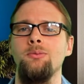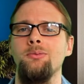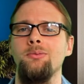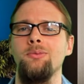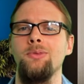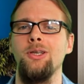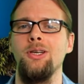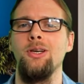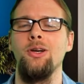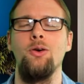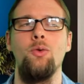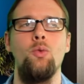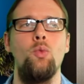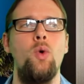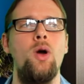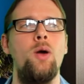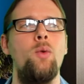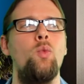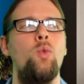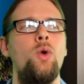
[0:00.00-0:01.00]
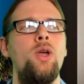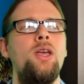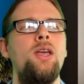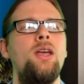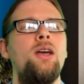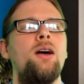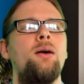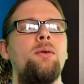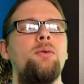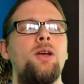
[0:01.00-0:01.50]
You know, we,
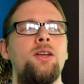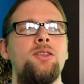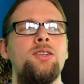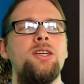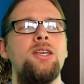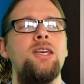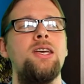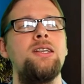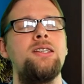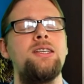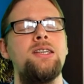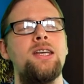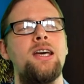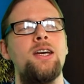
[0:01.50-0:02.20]
as in Katie and I,